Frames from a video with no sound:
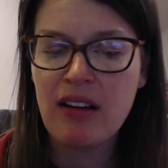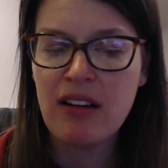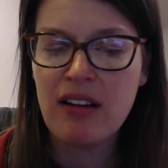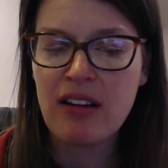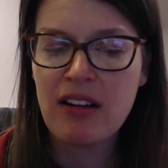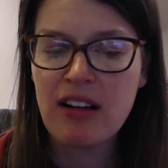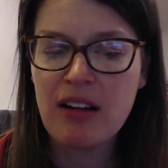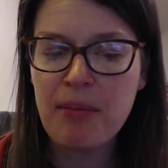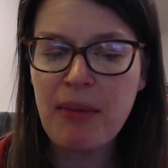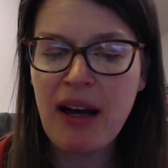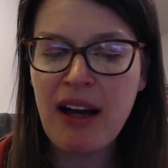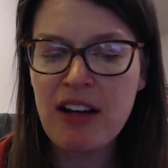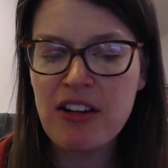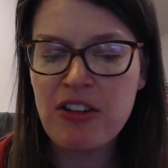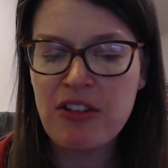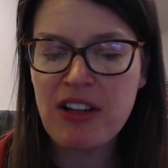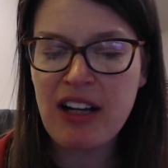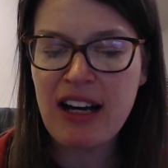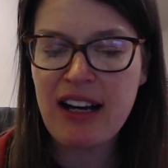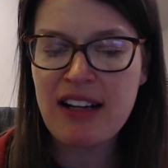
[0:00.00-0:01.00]
Come on,
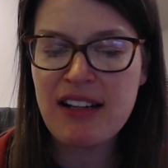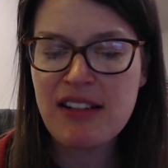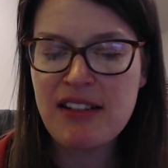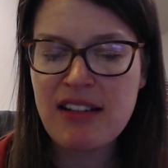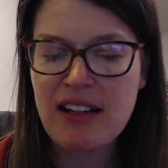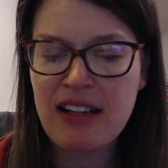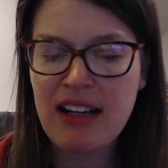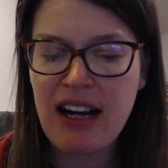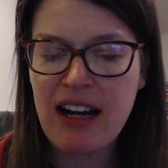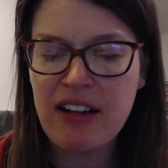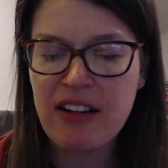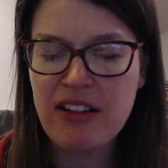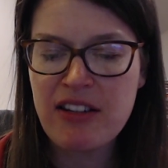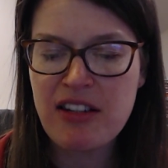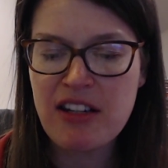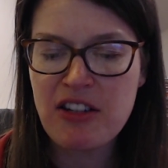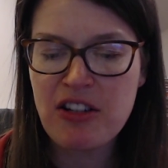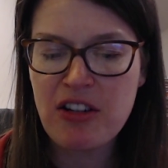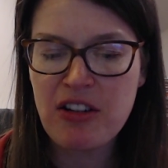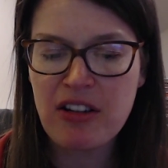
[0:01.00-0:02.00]
you guys, said Kyle as
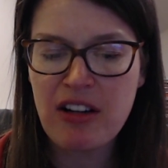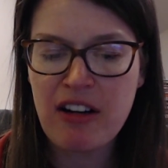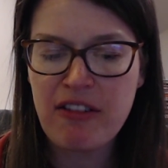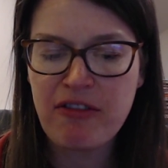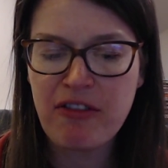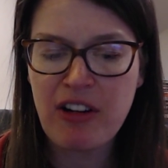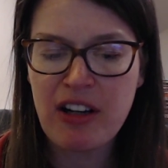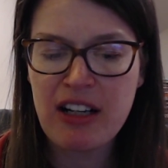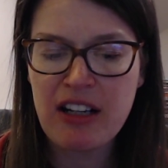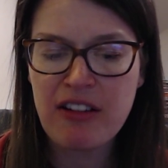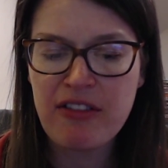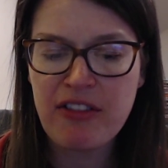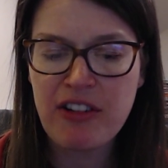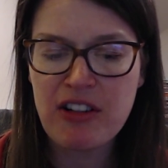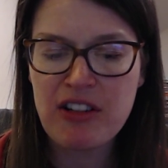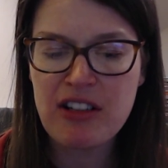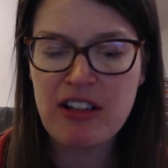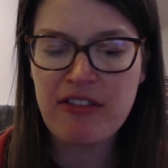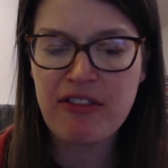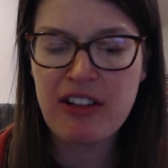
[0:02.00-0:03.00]
he took off running for
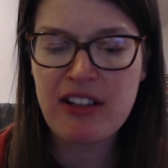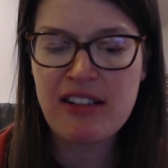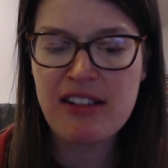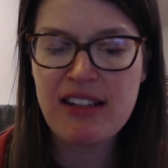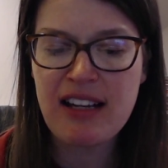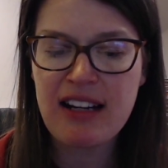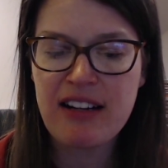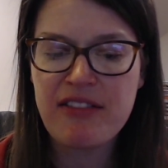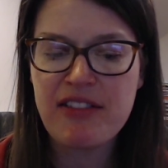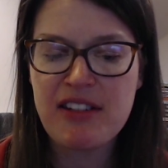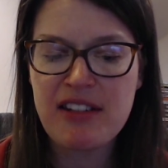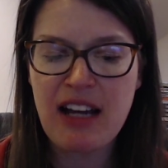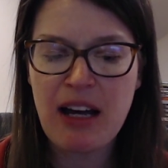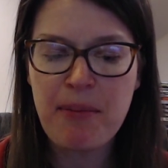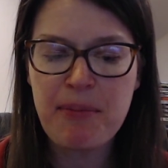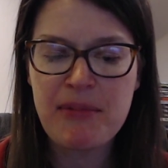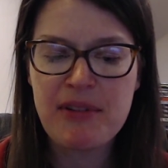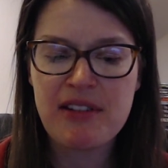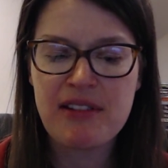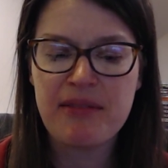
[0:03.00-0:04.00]
a different set of
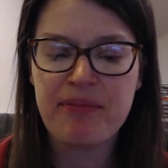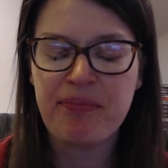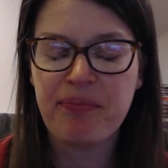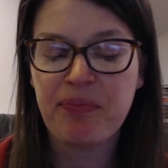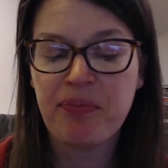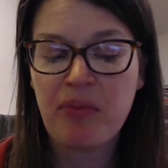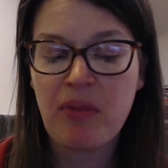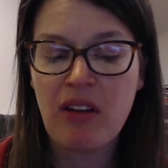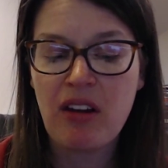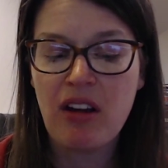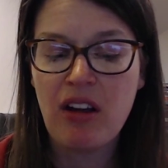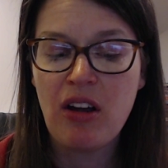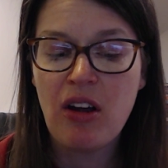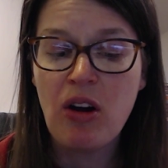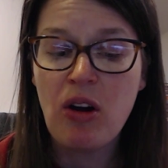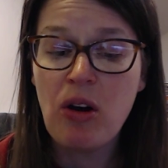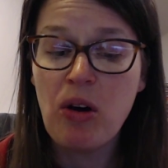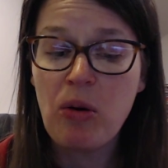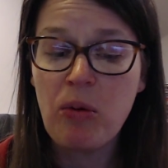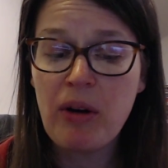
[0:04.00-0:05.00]
steps.
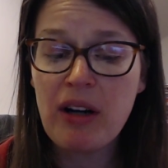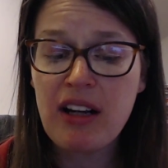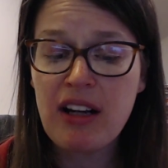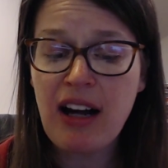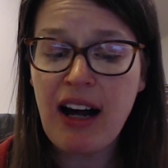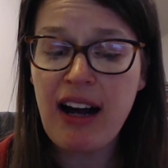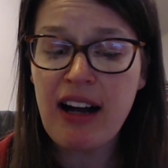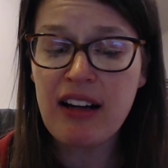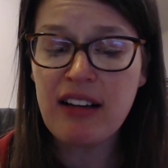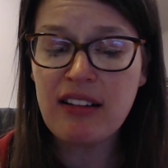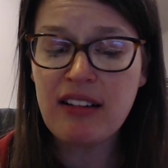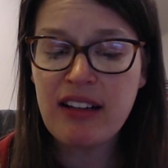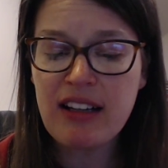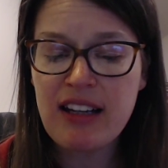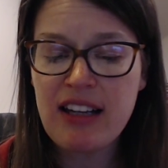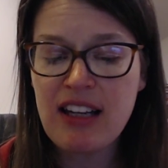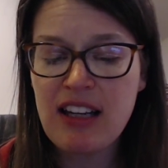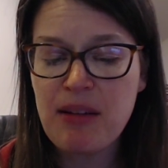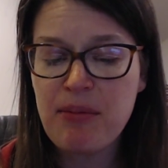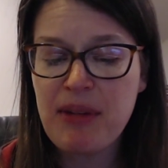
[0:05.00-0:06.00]
When Kyle,
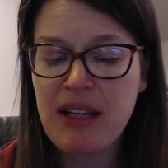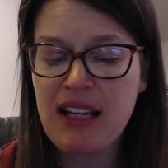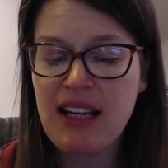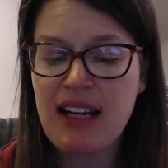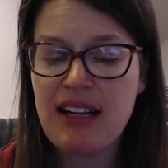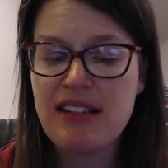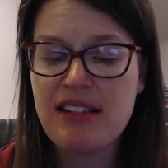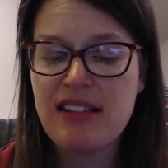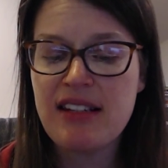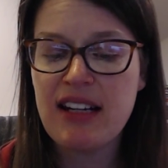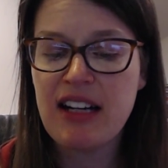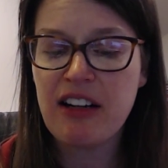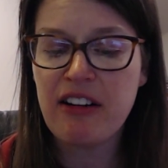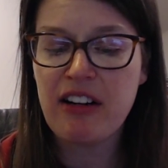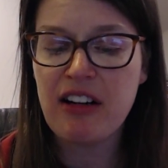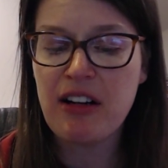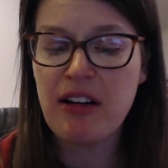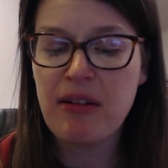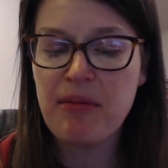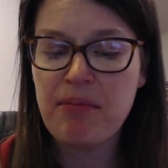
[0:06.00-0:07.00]
Akimi, and
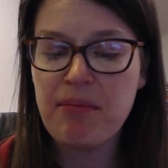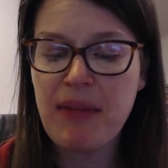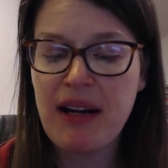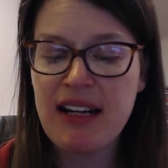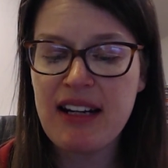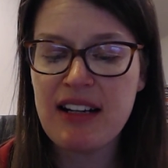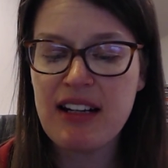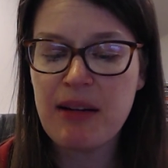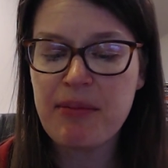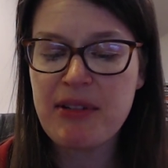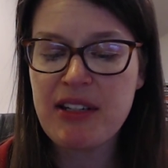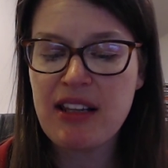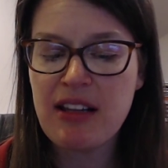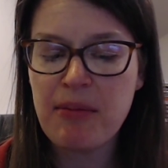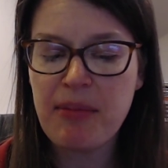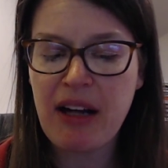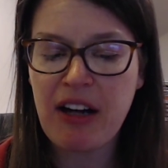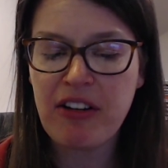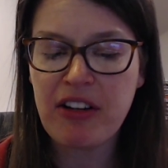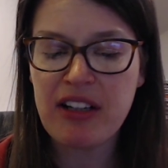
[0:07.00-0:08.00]
Sierra made it up to the
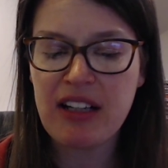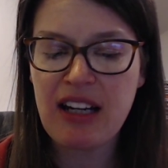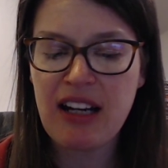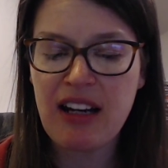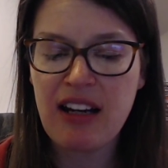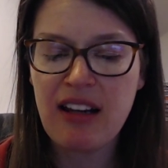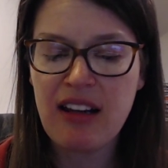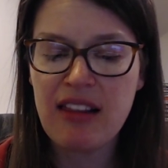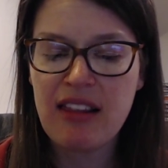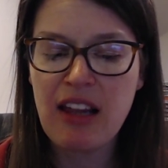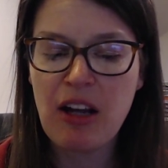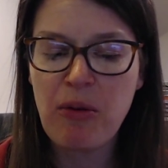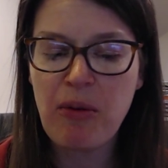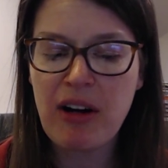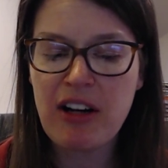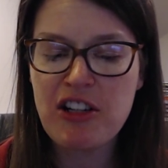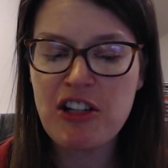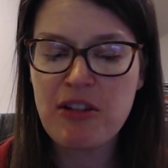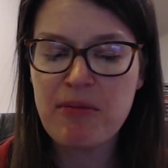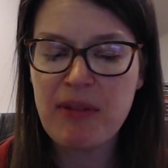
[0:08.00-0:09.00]
balcony, they
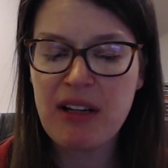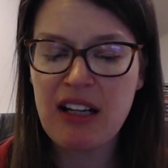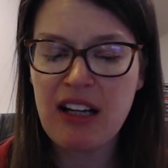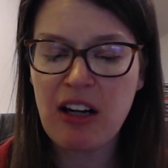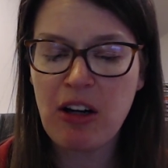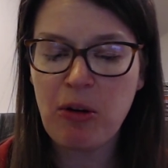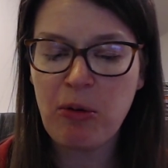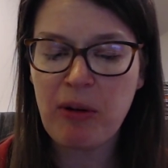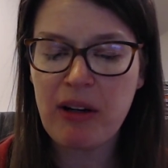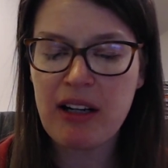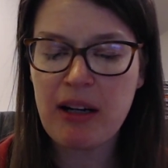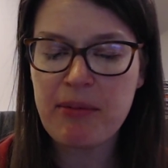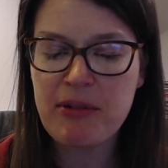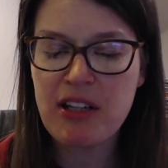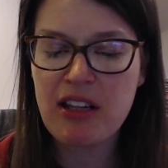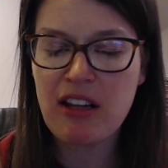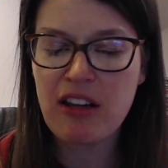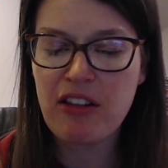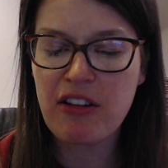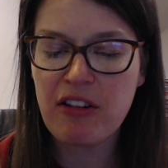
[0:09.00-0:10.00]
watched Miguel run up
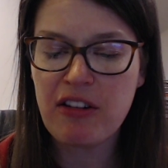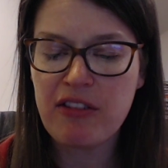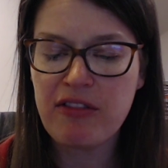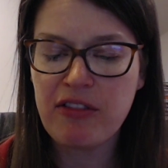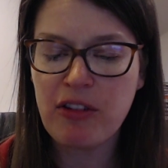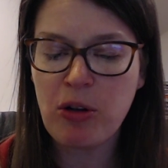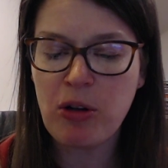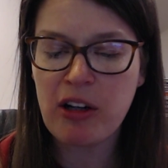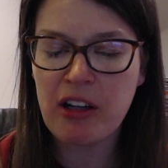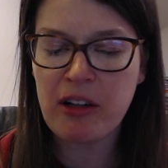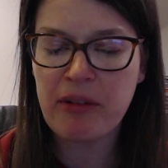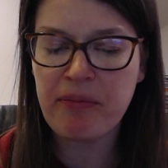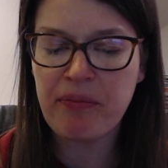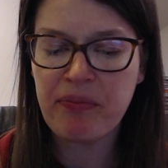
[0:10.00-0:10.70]
to the third floor.